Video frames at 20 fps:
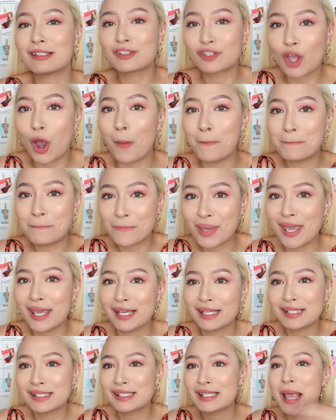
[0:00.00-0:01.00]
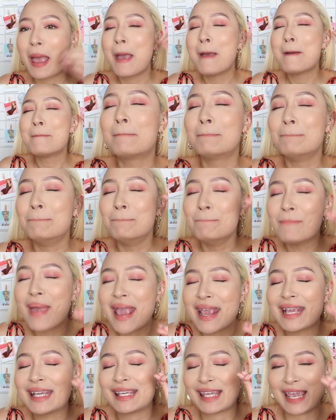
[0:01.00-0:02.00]
top picks
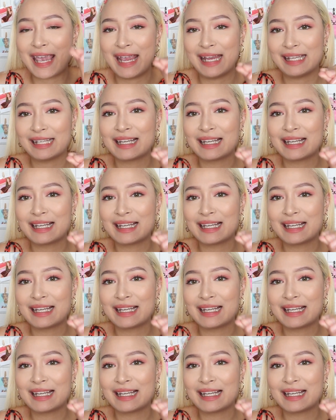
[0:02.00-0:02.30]
make it.